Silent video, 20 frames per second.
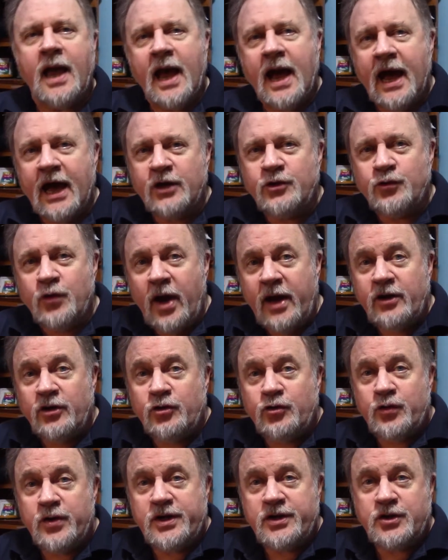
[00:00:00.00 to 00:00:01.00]
I try to
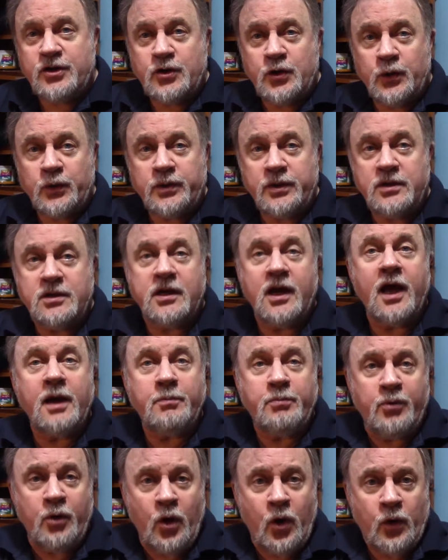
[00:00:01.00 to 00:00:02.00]
treat students like
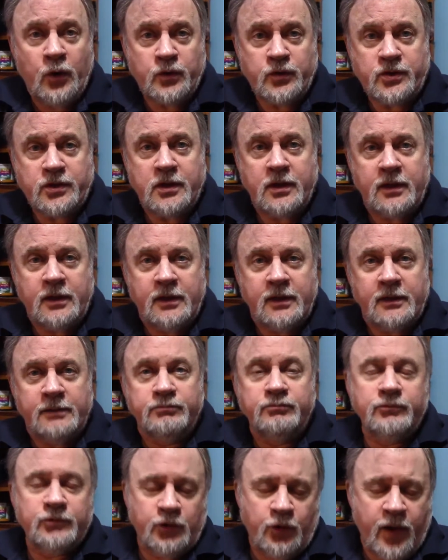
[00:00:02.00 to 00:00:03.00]
pros.
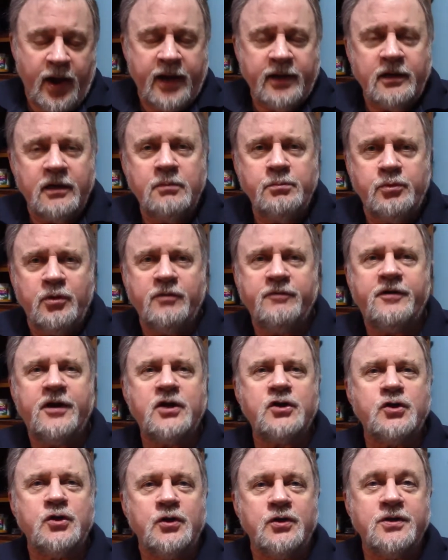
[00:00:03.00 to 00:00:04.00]
Granted,
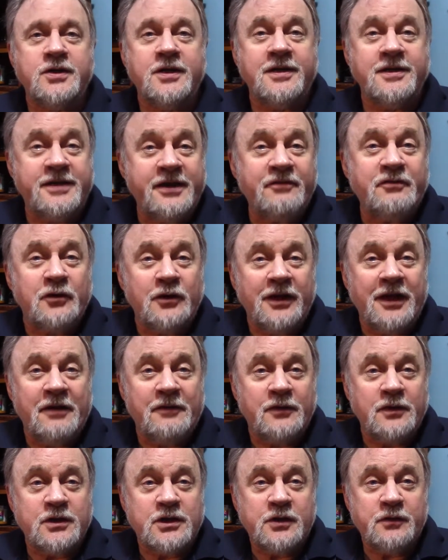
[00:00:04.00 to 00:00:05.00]
professionals at different
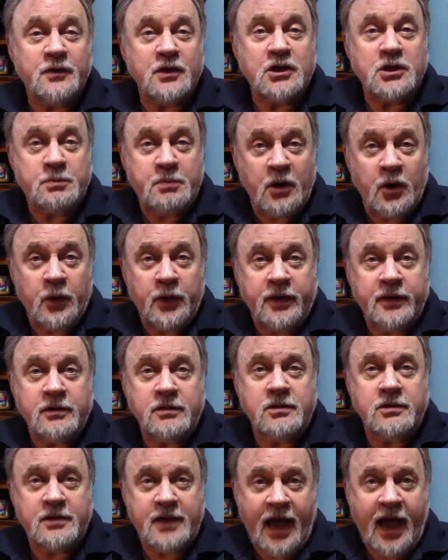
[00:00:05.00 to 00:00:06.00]
levels of
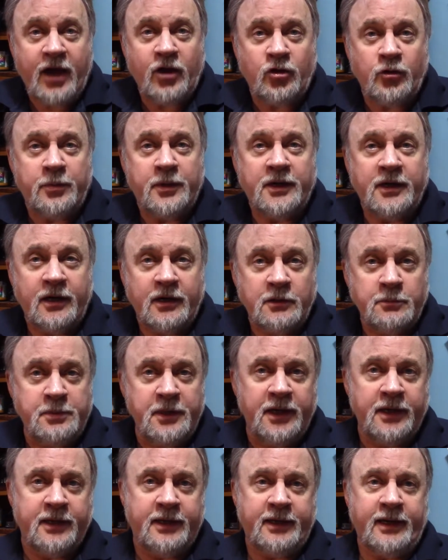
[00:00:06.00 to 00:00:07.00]
experience, acumen, and
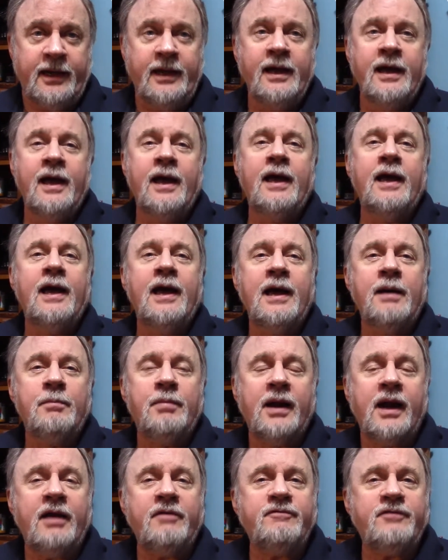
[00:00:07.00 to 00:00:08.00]
ability,
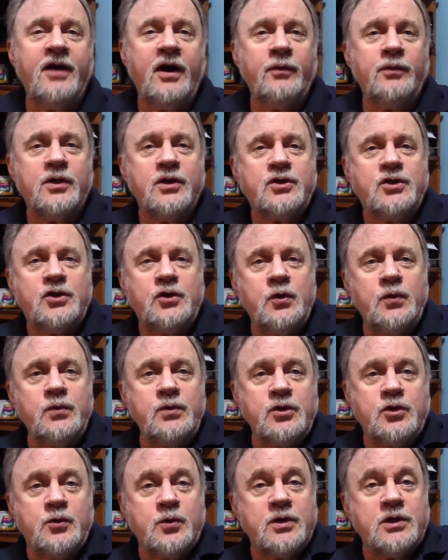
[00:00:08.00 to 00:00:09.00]
but I've found that
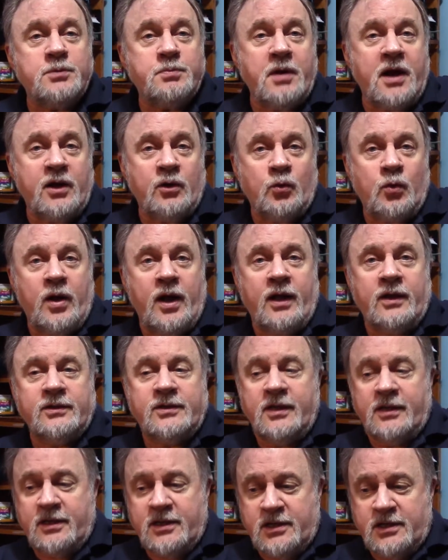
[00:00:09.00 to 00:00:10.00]
students respond well
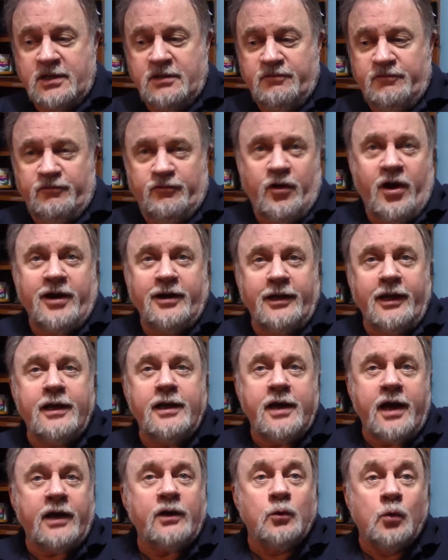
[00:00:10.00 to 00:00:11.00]
to this friendly
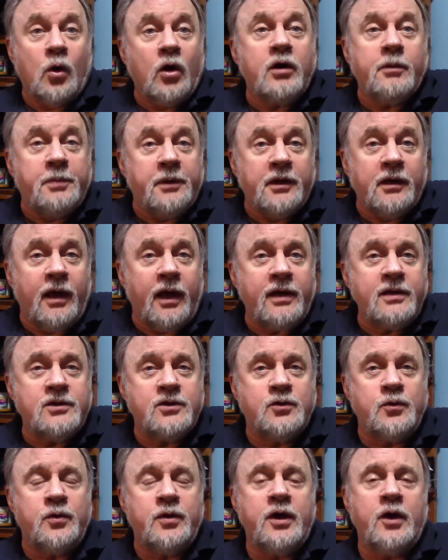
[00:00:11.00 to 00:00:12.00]
yet workmanlike
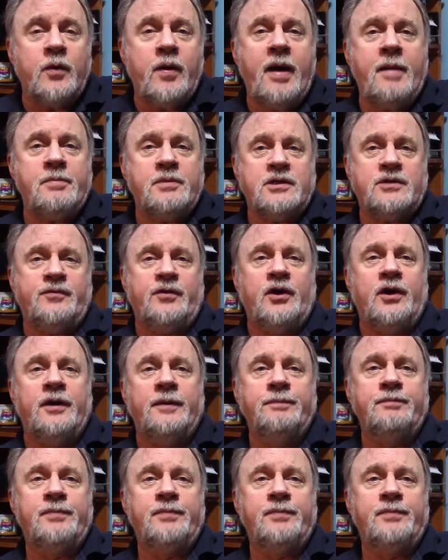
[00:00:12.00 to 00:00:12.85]
studio atmosphere.